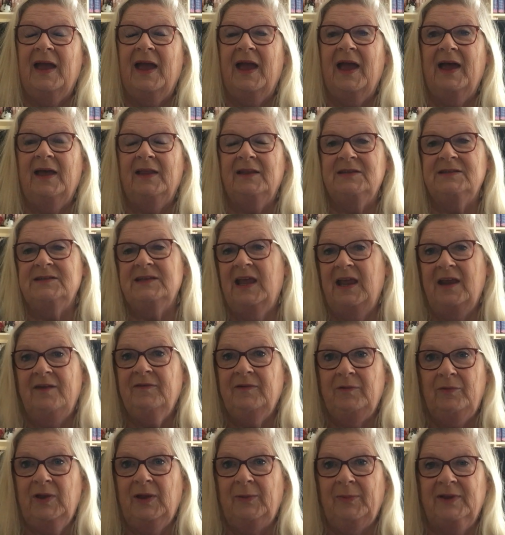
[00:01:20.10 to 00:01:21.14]
and
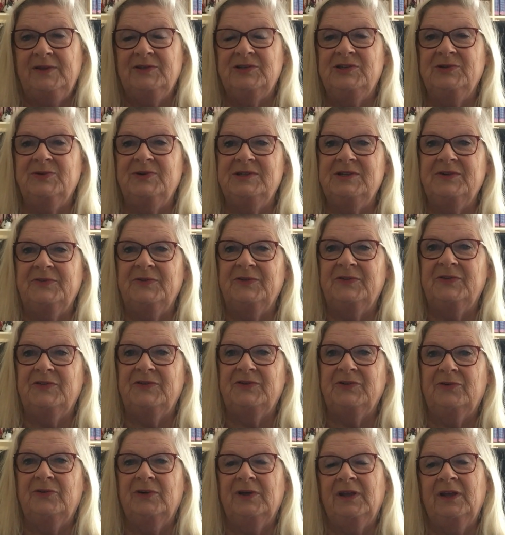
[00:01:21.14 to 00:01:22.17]
every week we had to do a different
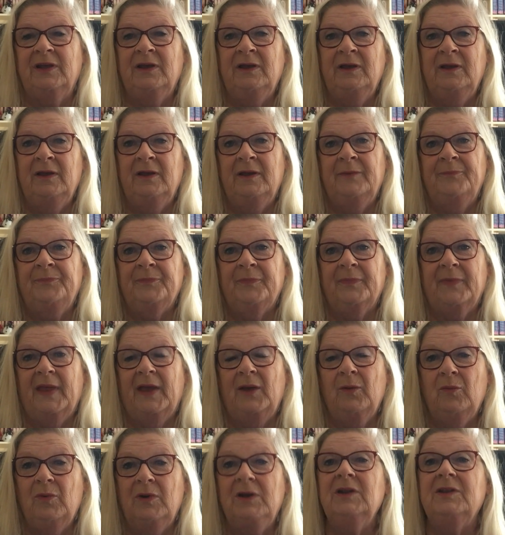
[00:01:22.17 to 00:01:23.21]
story.
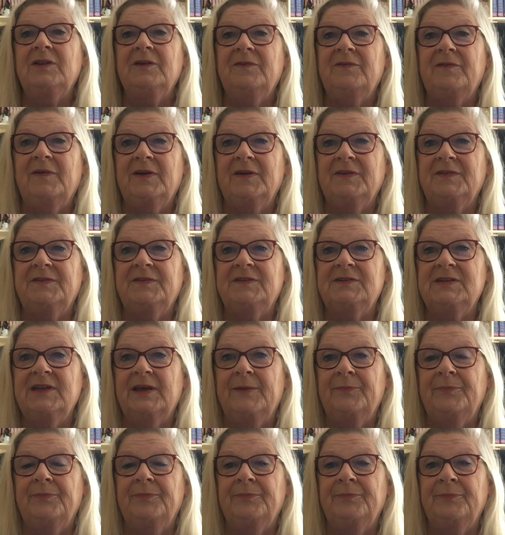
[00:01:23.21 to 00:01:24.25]
And one of the first
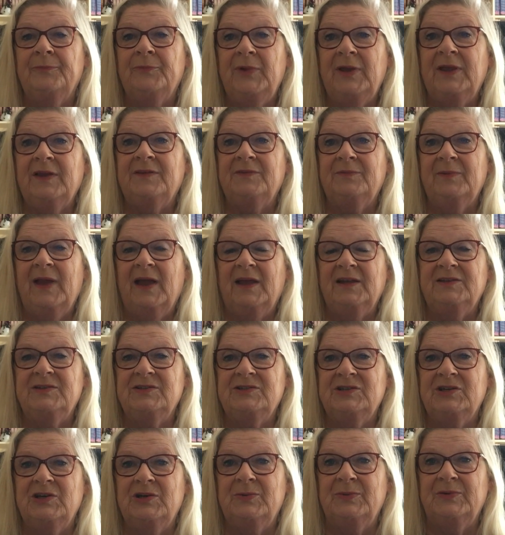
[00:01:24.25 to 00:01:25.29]
um, weeks we had to
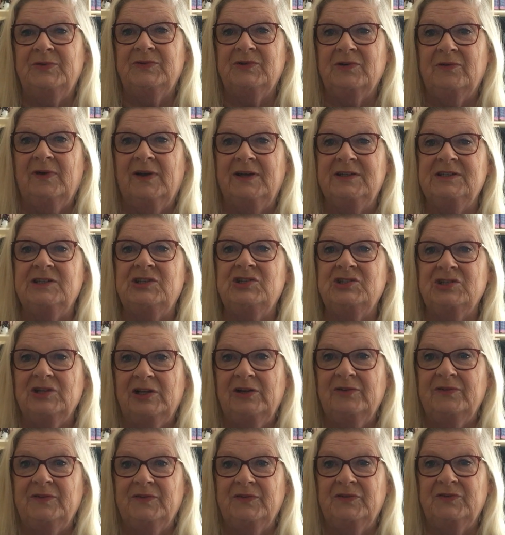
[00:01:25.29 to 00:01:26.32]
do was to write a
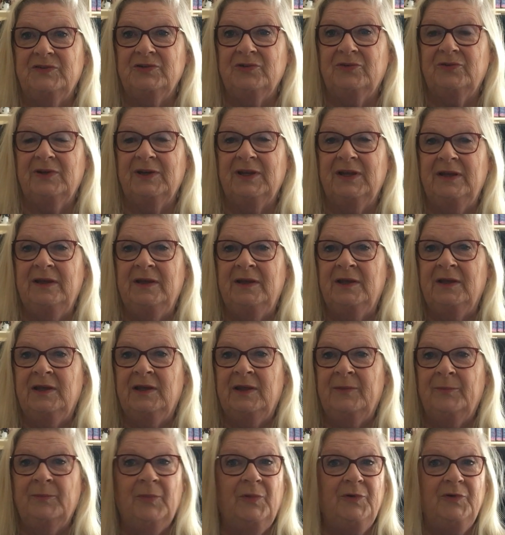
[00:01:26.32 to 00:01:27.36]
children's story.
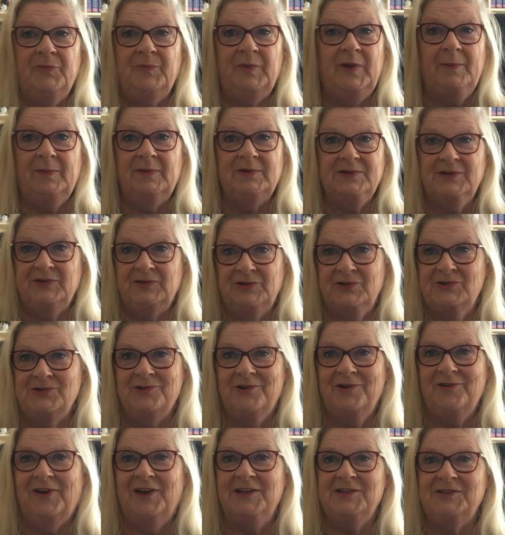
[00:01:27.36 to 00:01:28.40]
Most people didn't
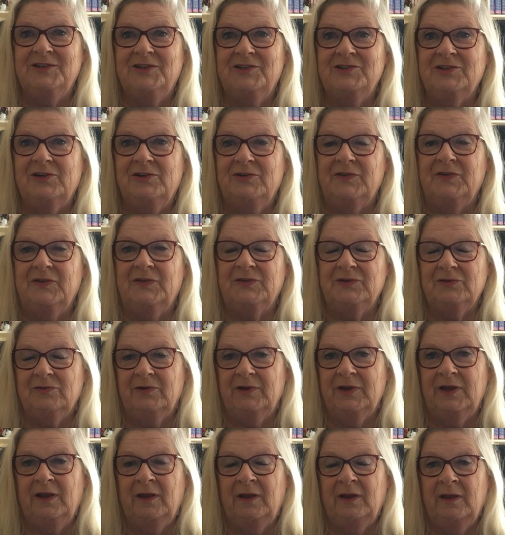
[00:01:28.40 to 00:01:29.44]
enjoy writing a children's
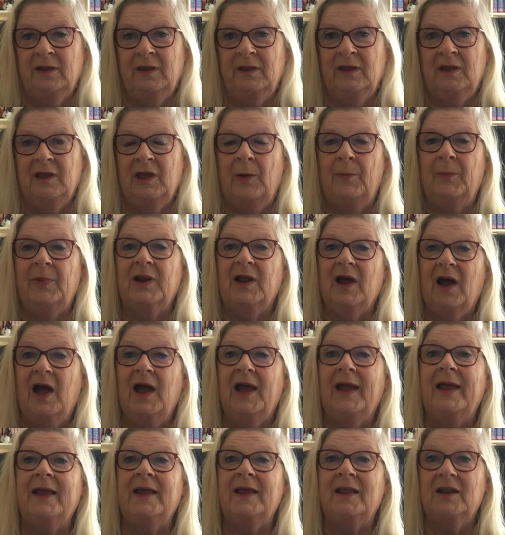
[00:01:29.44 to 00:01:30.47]
story, but
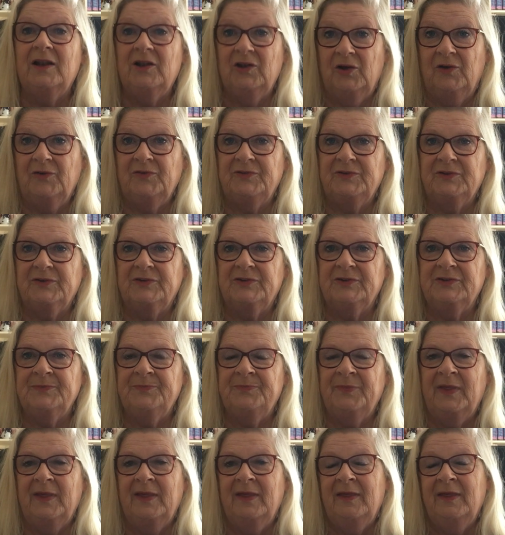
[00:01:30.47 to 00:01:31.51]
I loved it.
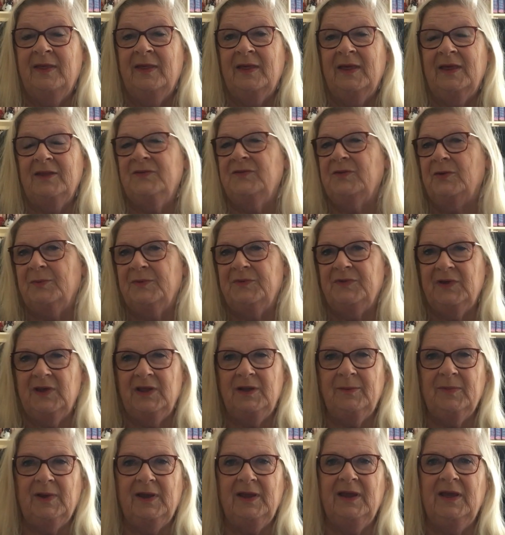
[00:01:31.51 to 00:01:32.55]
And so it was
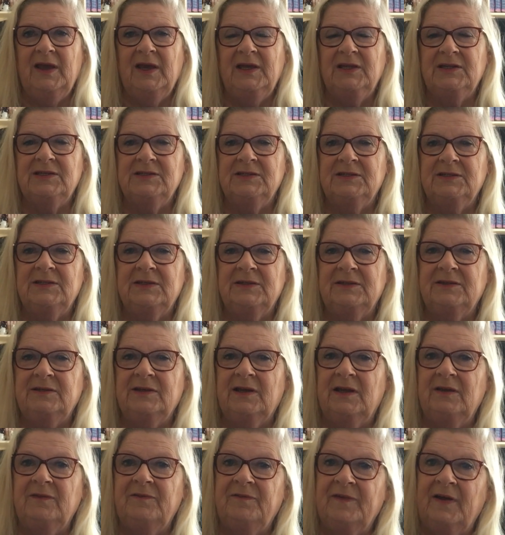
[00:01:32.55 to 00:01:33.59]
in my head that
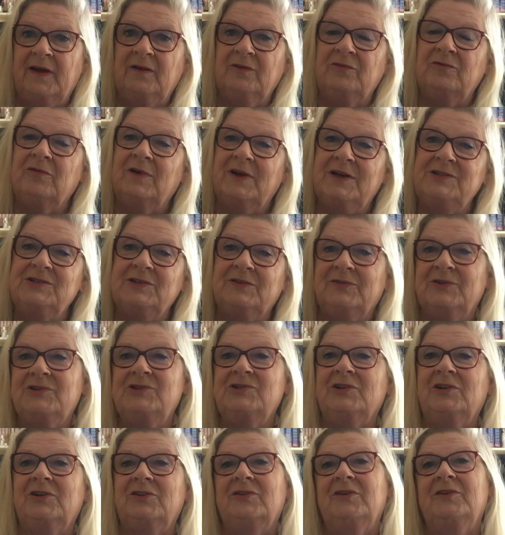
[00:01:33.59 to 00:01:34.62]
I found writing for
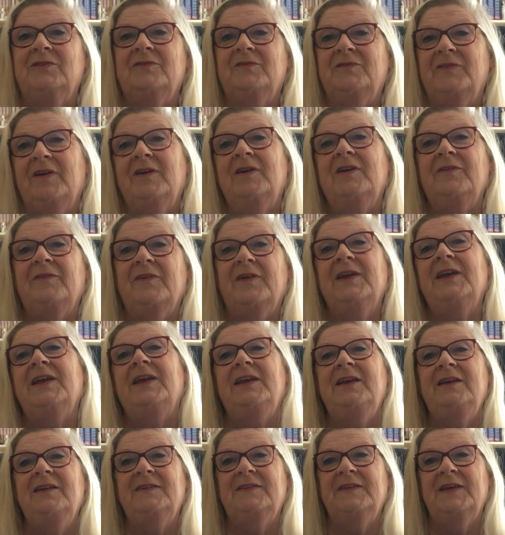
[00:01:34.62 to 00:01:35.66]
children very, very
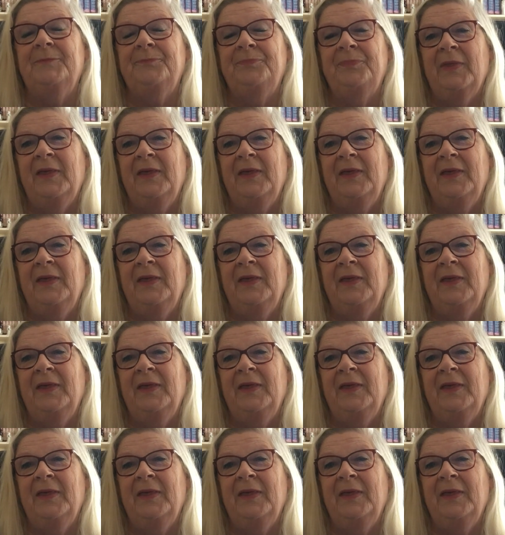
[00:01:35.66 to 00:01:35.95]
easy.